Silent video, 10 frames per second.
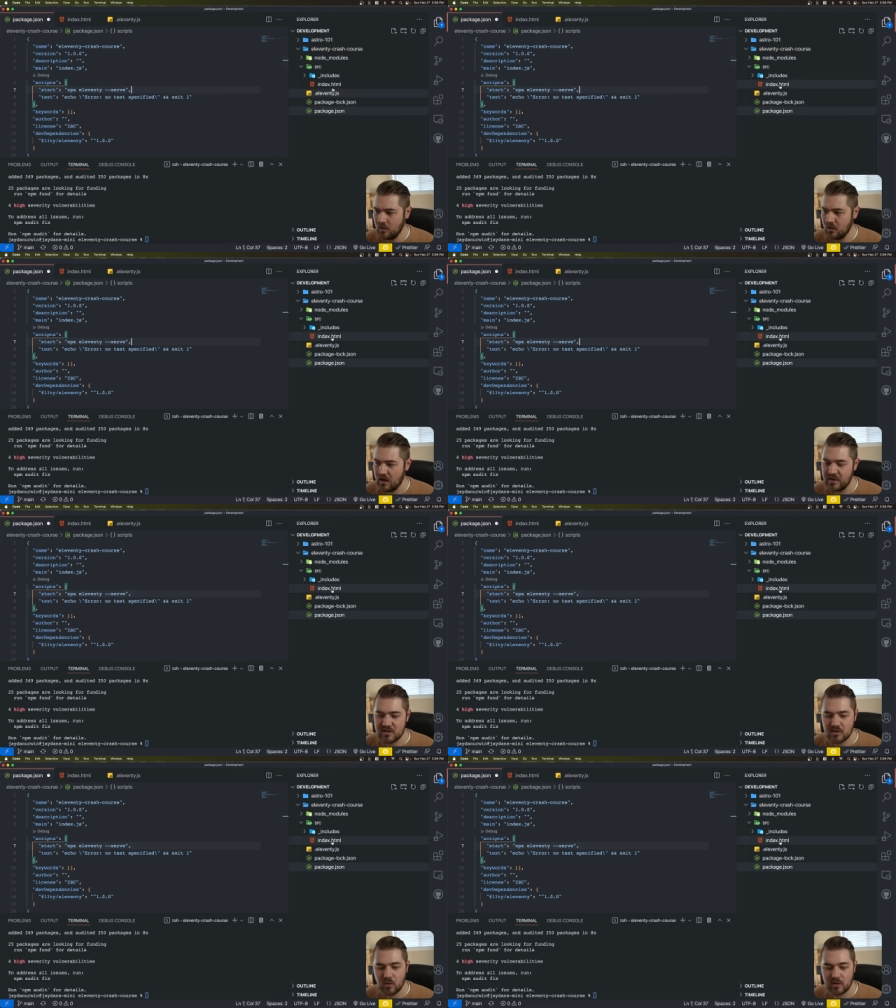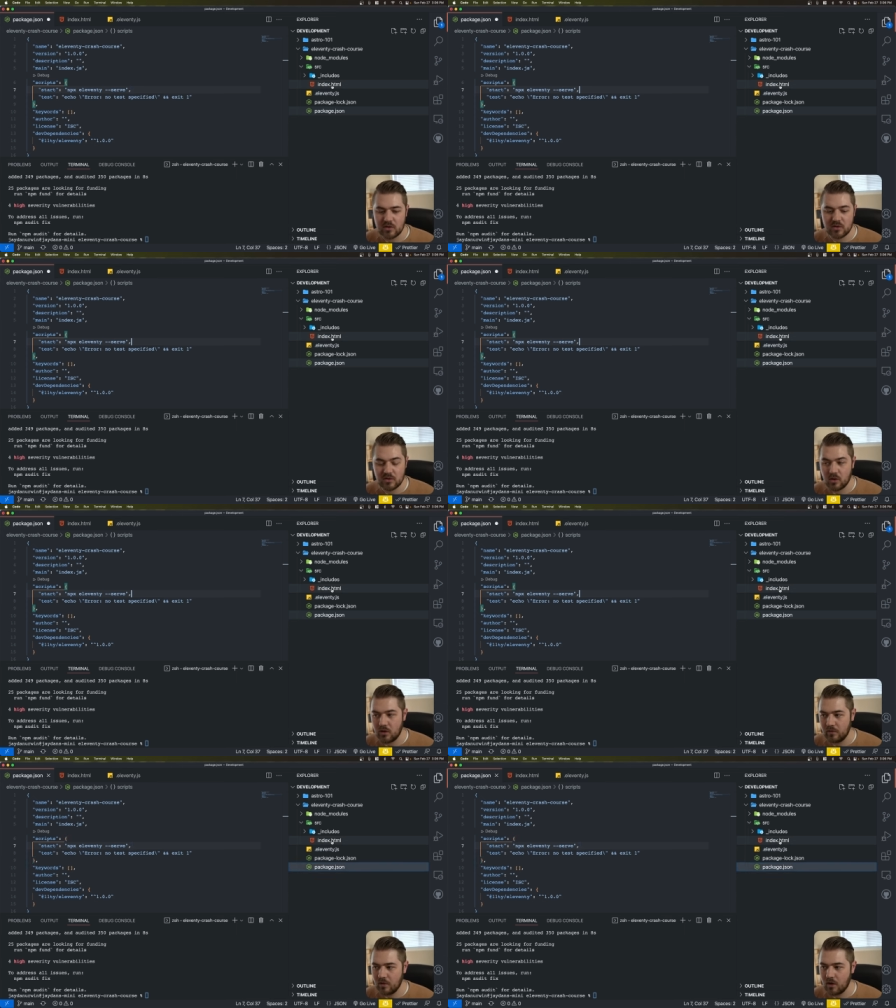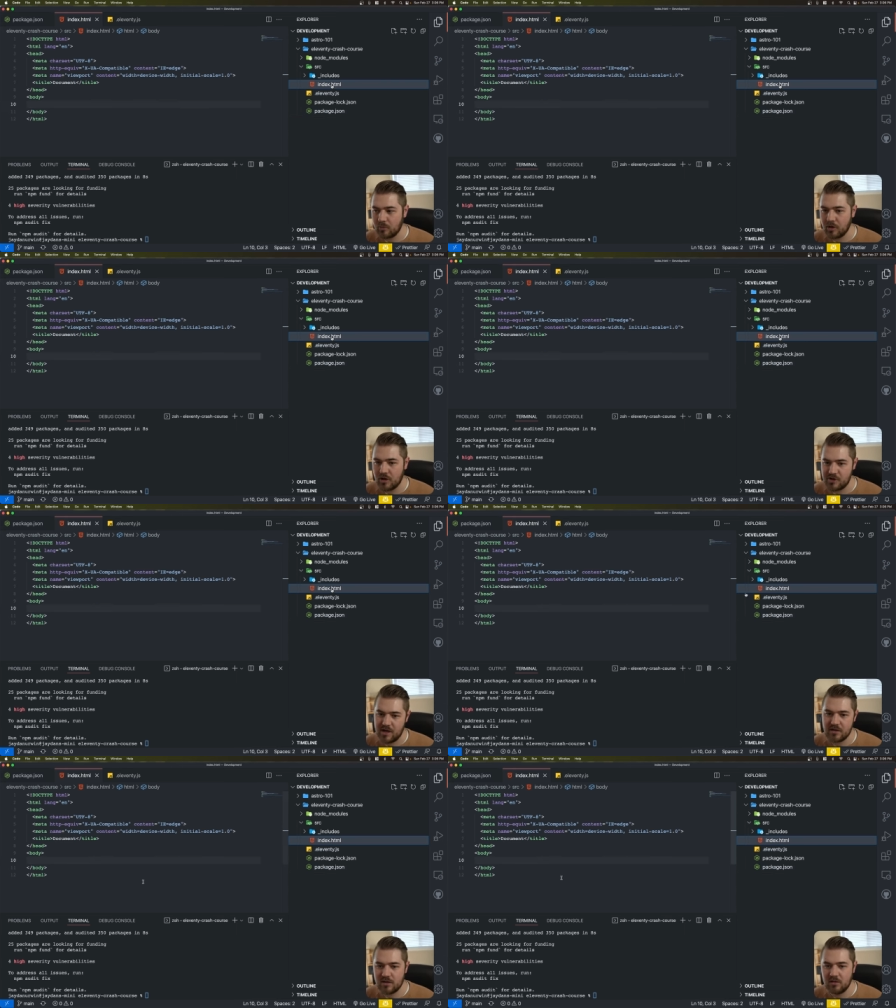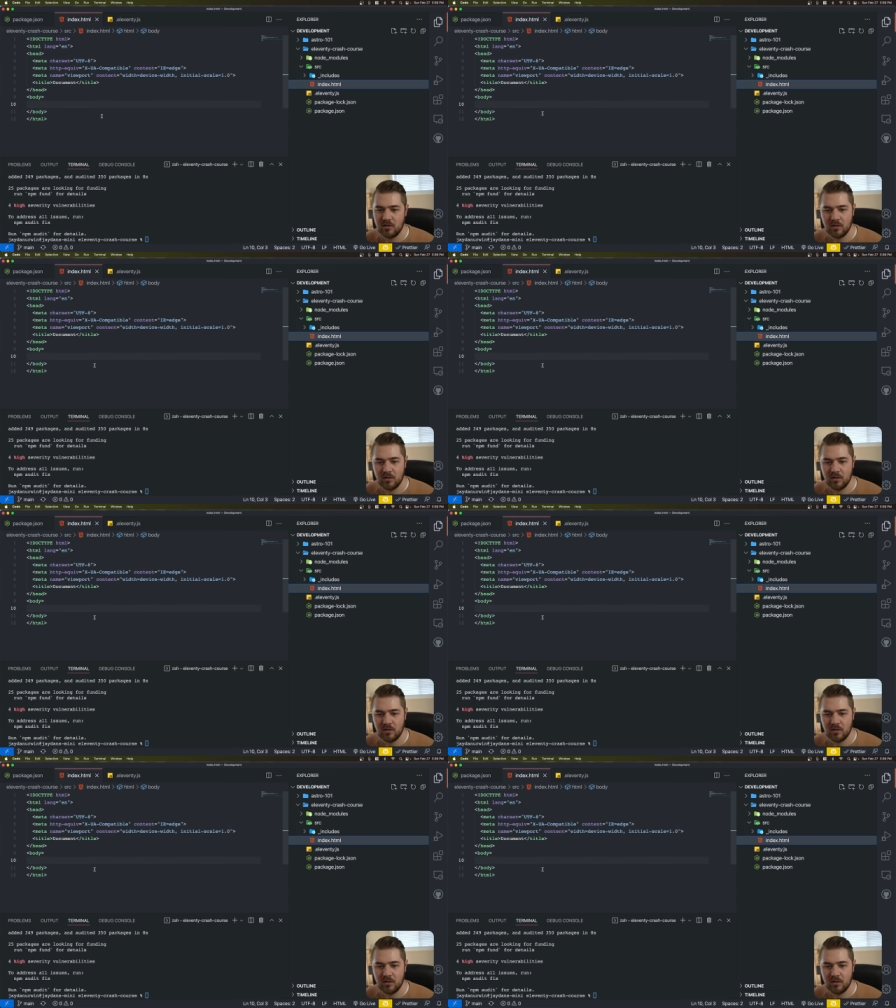And this is going to serve our project